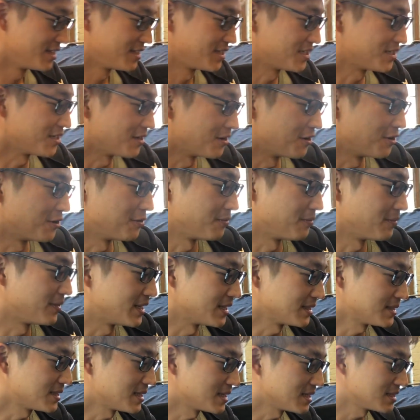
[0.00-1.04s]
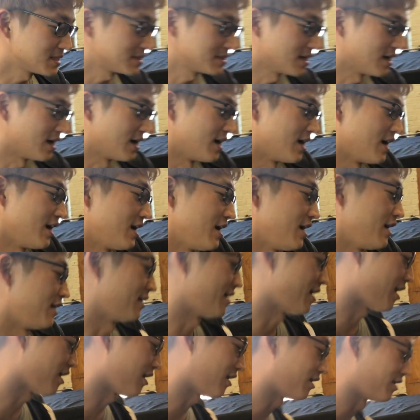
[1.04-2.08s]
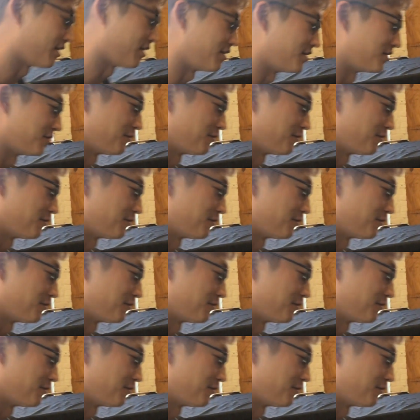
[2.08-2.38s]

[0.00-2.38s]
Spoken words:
So this is our